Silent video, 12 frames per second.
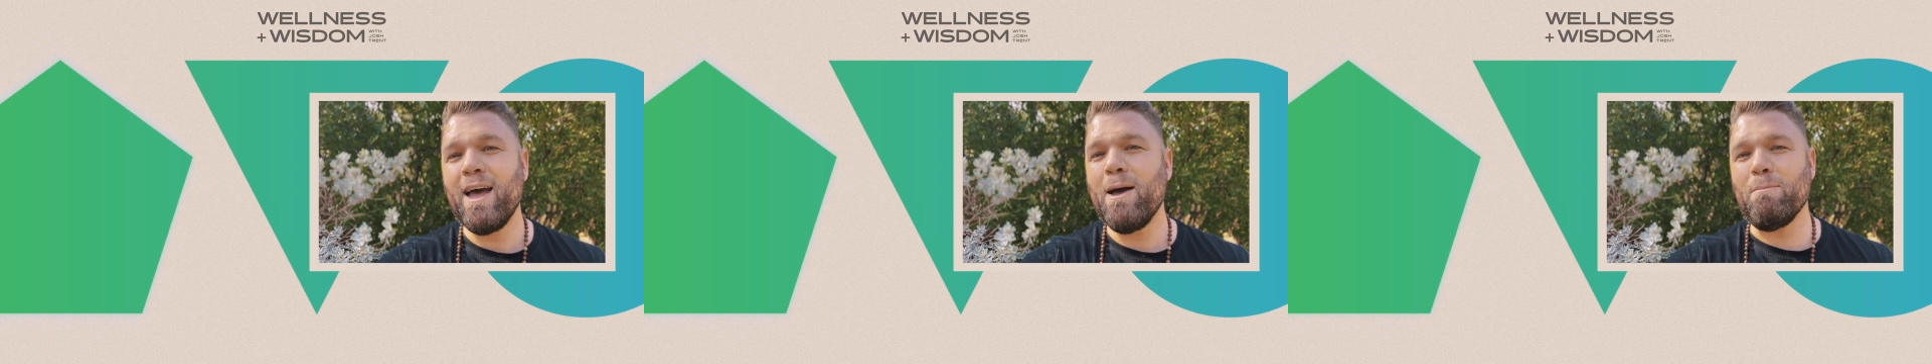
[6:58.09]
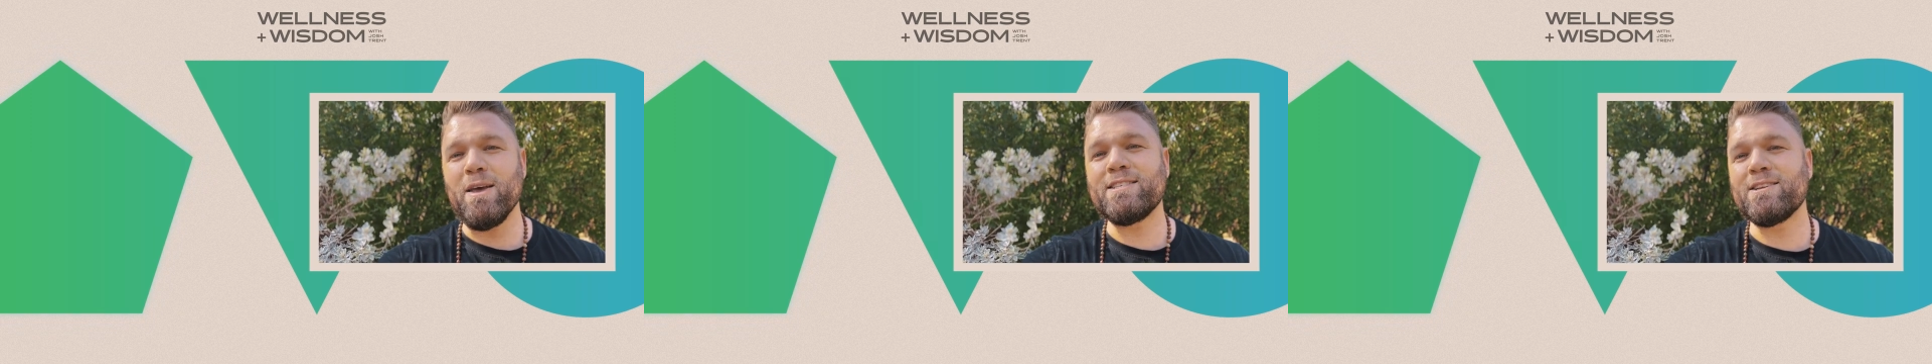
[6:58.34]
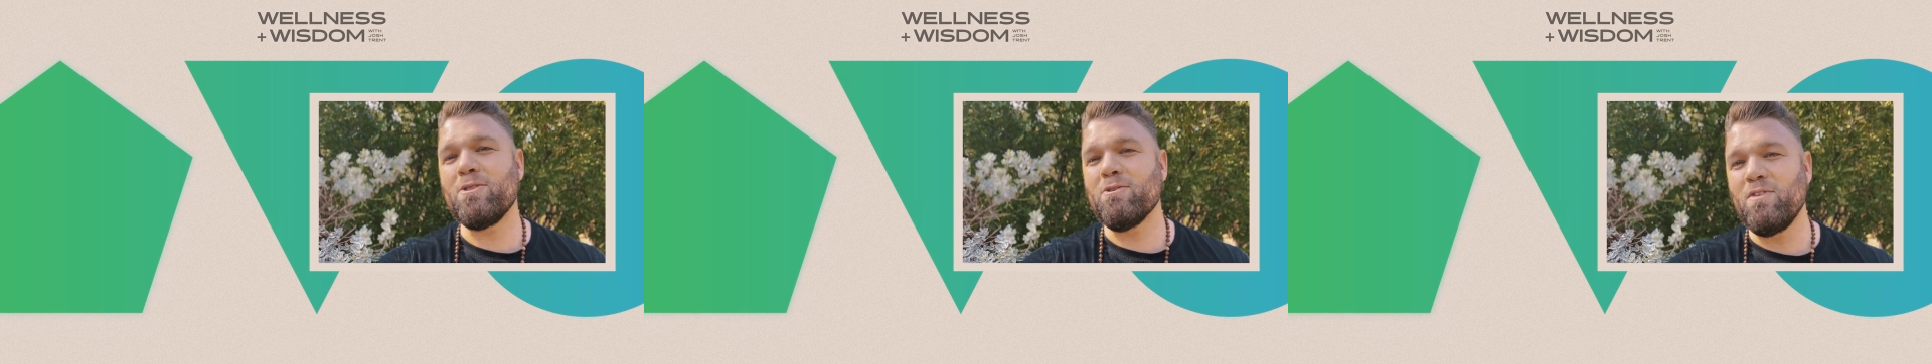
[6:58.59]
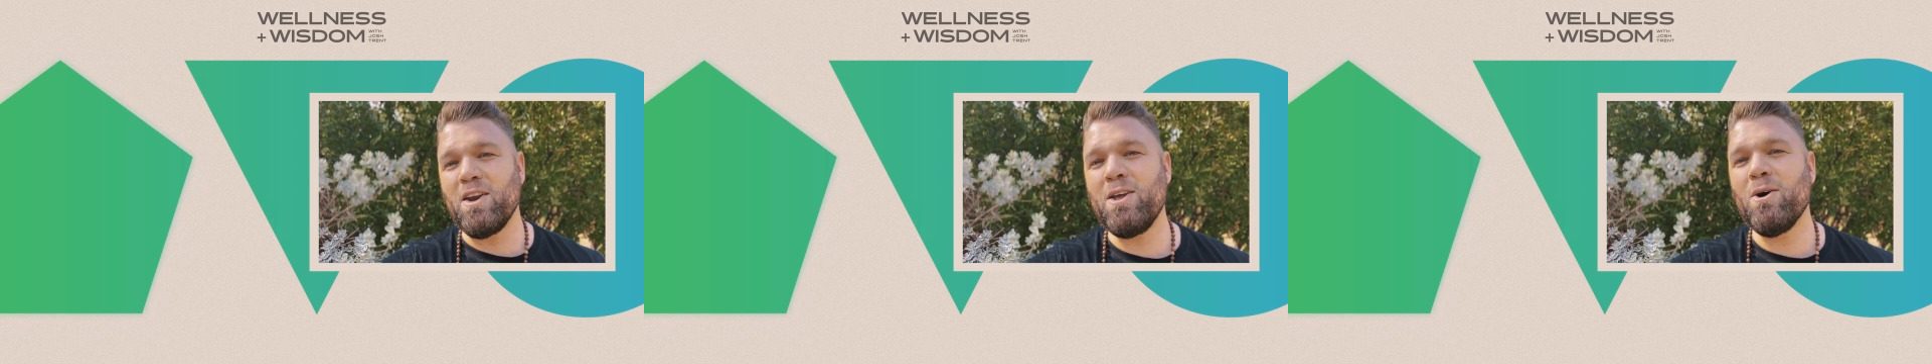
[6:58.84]
based on the
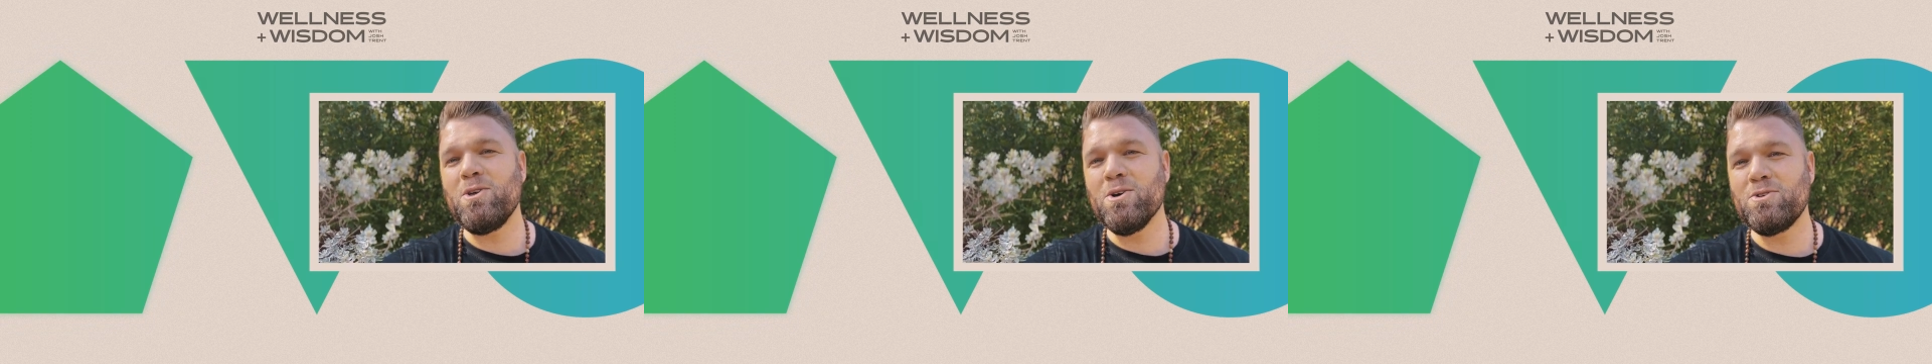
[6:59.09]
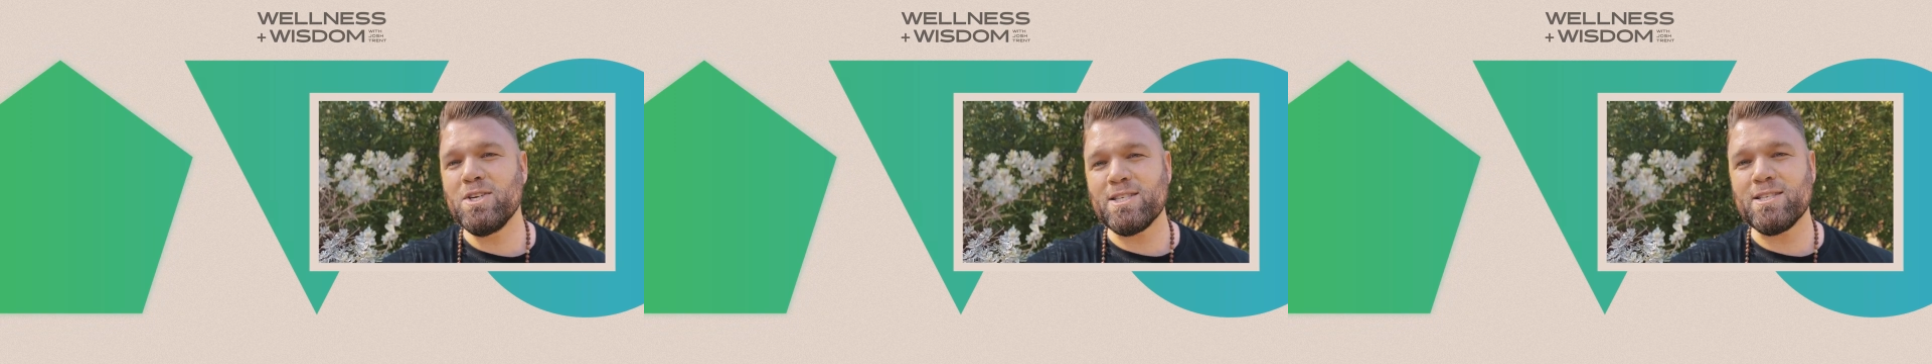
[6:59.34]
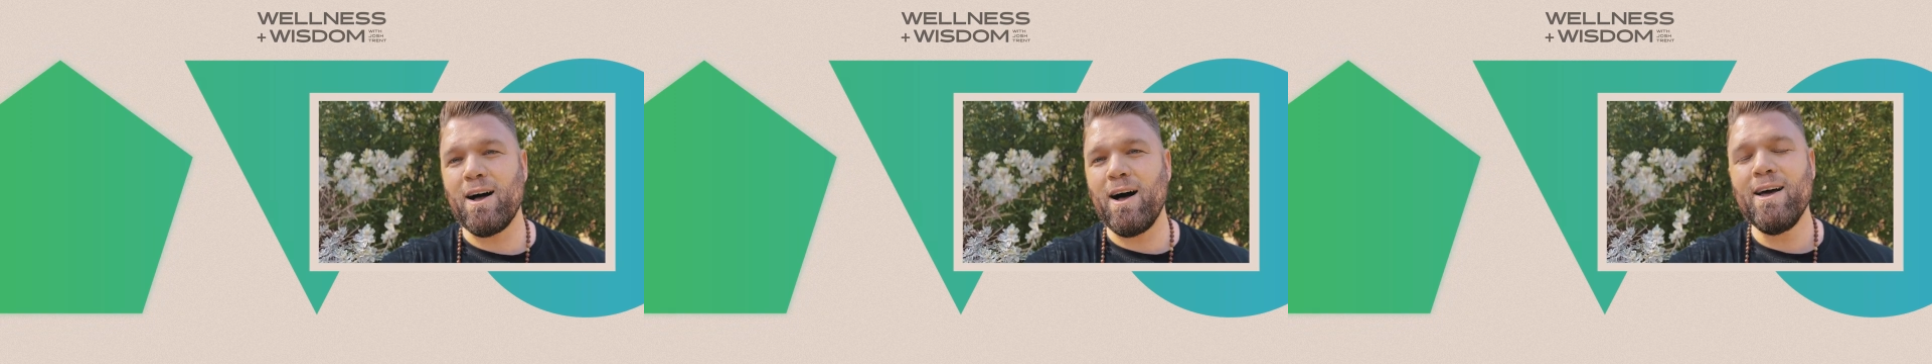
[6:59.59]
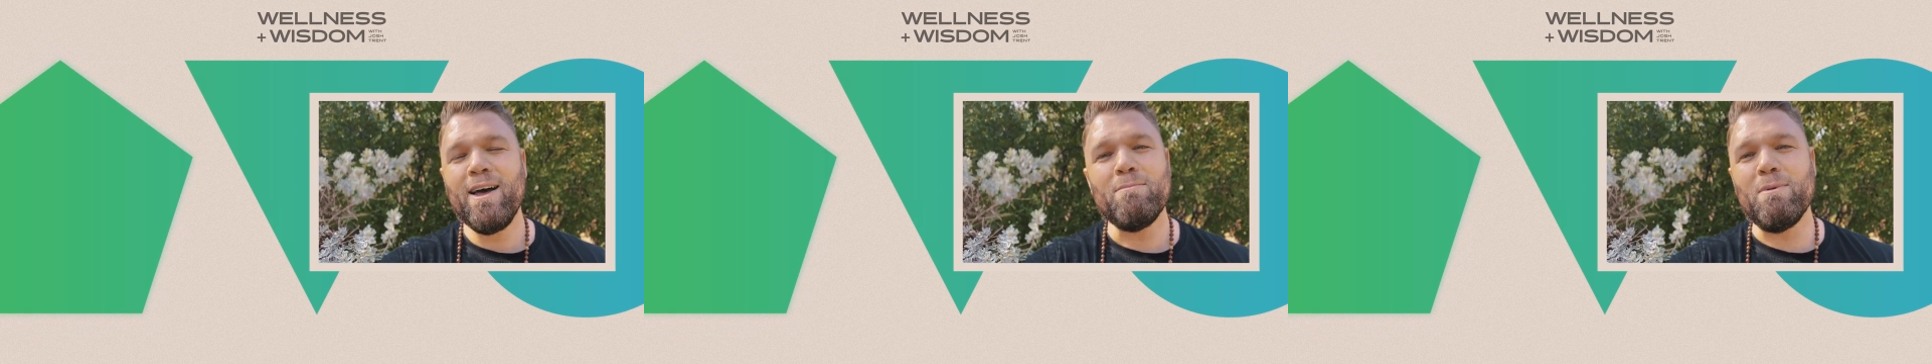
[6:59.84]
video you just saw
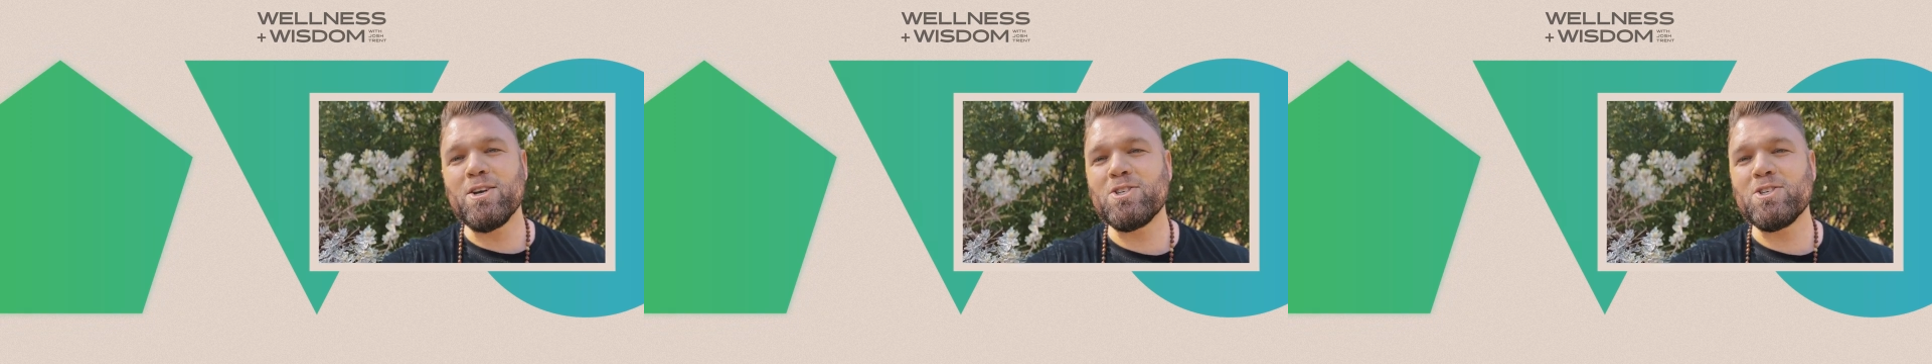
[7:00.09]
make